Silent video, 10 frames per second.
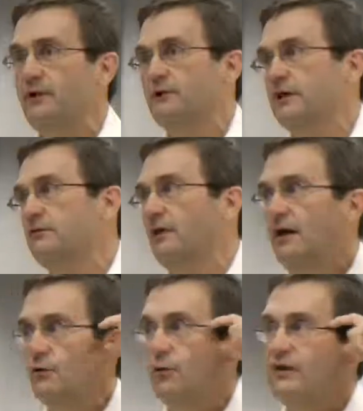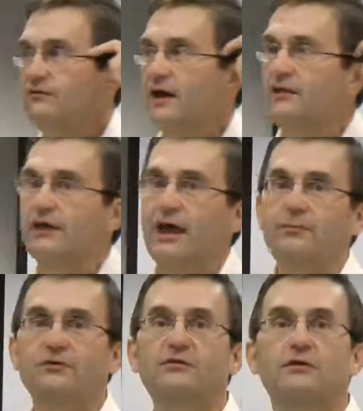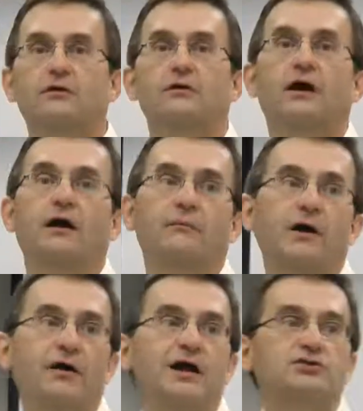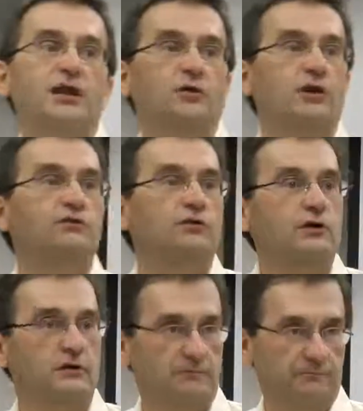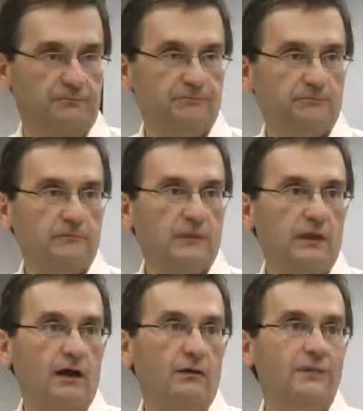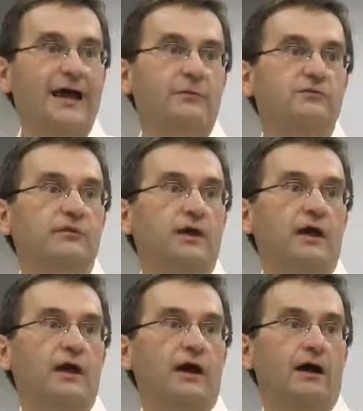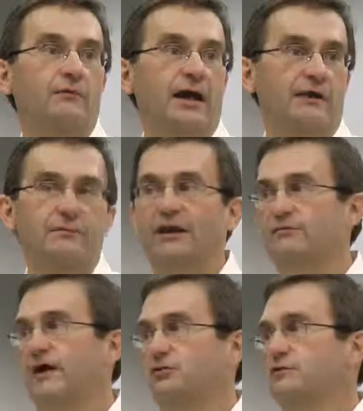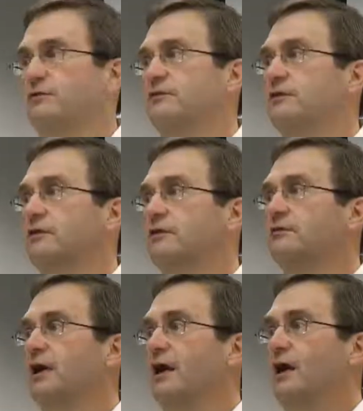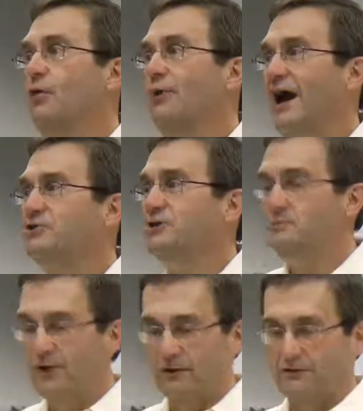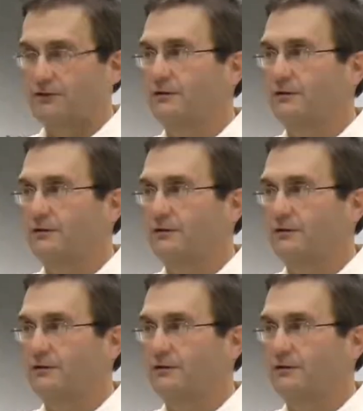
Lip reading: buildings on the west side of the campus here are actually integrated circuit labs and manufacturing facilities. We actually built